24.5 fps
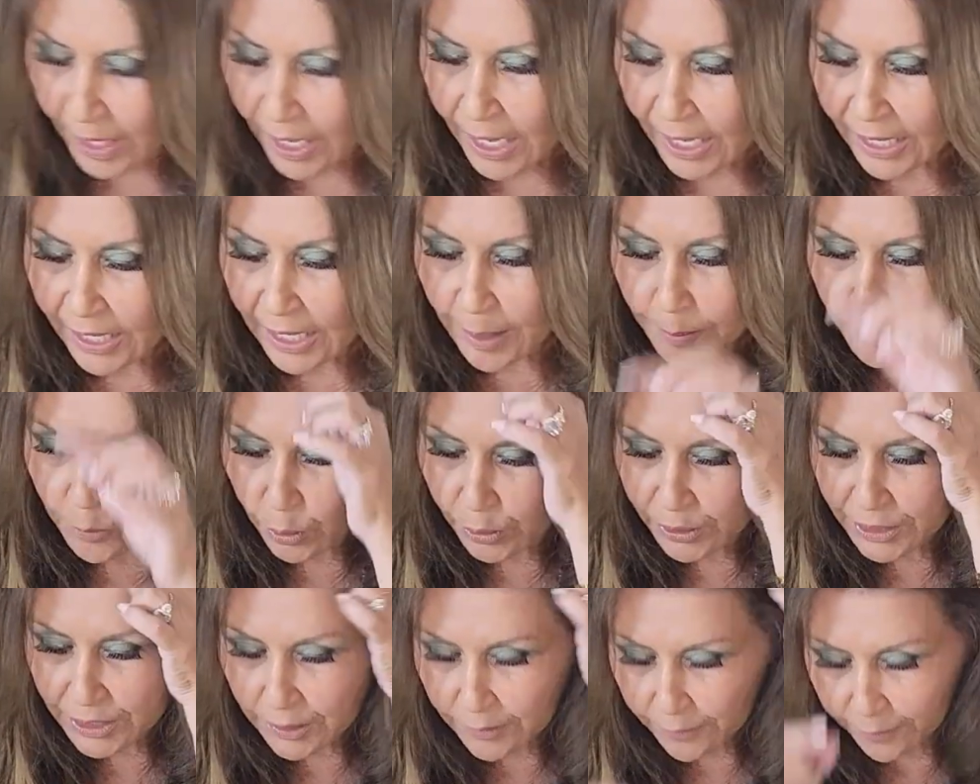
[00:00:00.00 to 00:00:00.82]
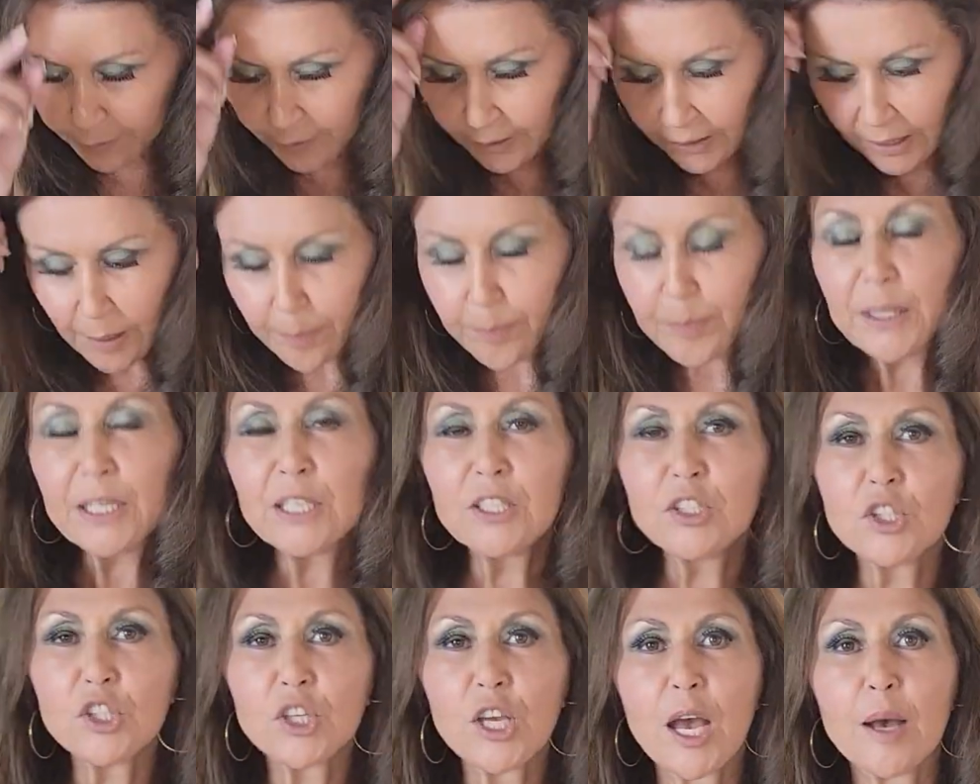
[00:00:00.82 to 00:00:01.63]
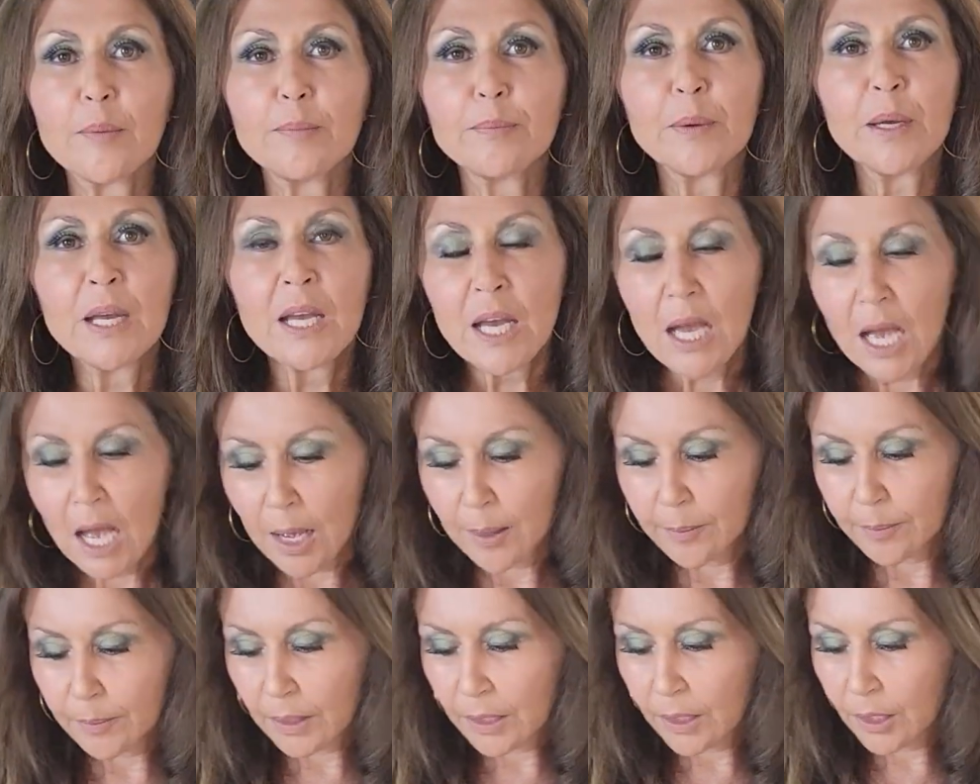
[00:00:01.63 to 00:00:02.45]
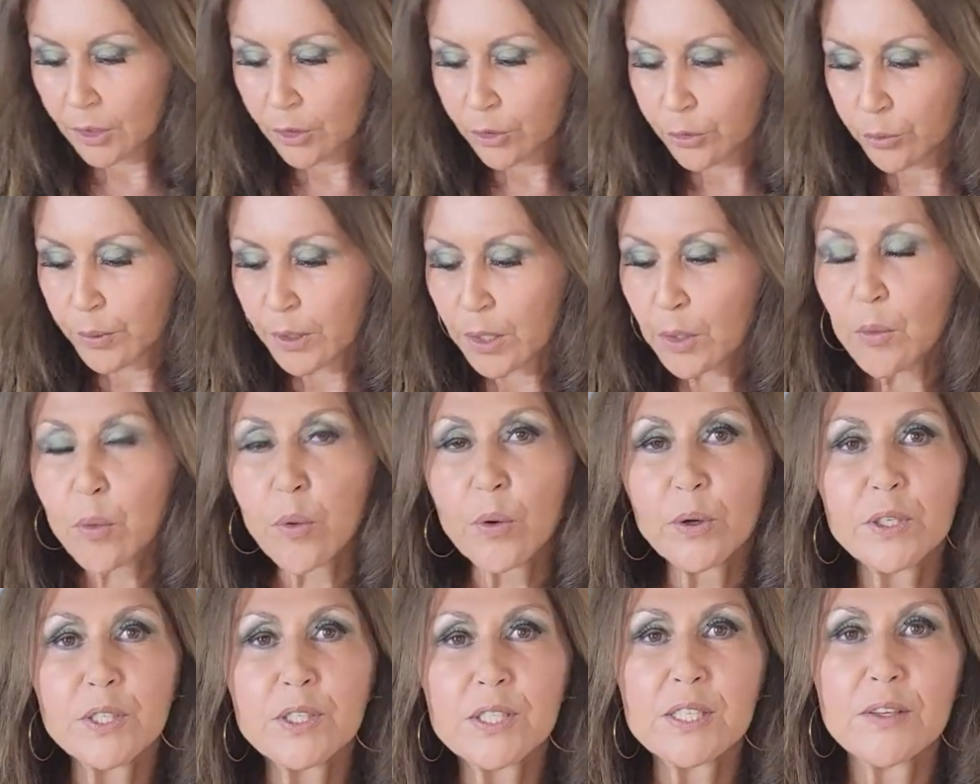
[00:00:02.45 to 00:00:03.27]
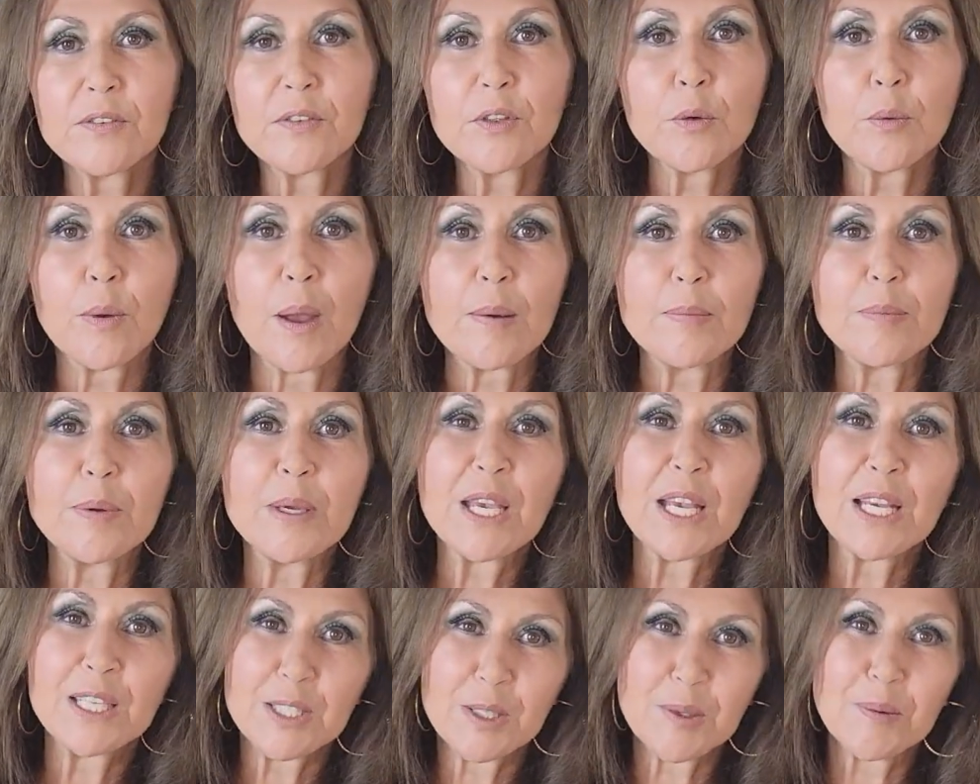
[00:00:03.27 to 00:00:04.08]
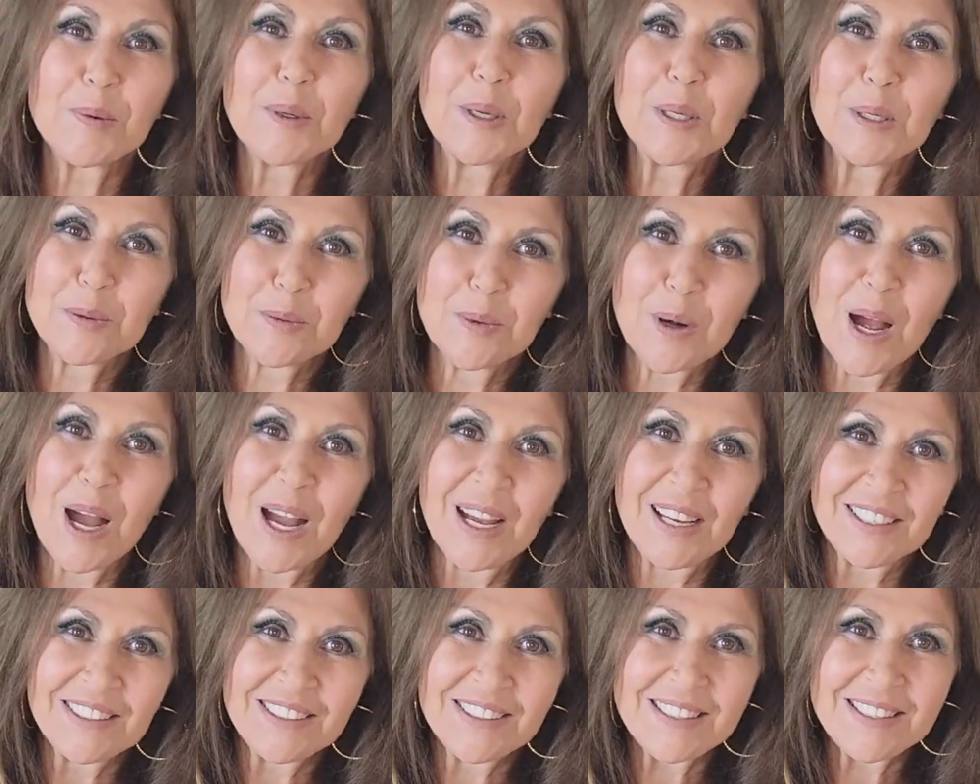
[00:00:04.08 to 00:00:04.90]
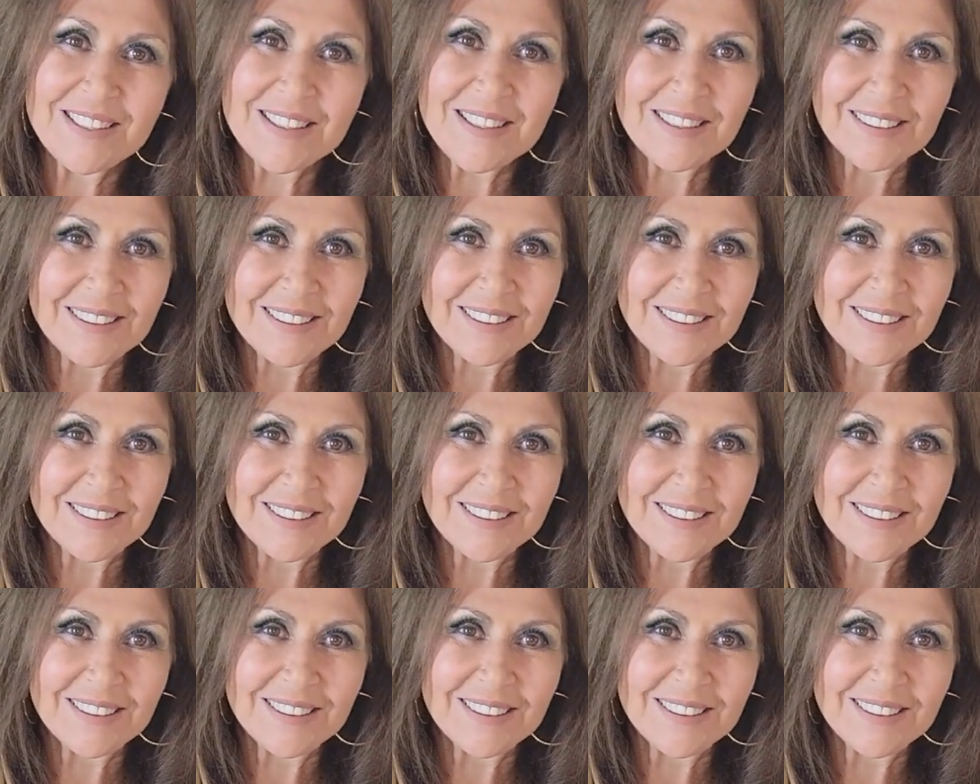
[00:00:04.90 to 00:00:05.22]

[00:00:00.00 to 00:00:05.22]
And I'm going to fill up each cup up, uh, three quarters of the way because it will rise.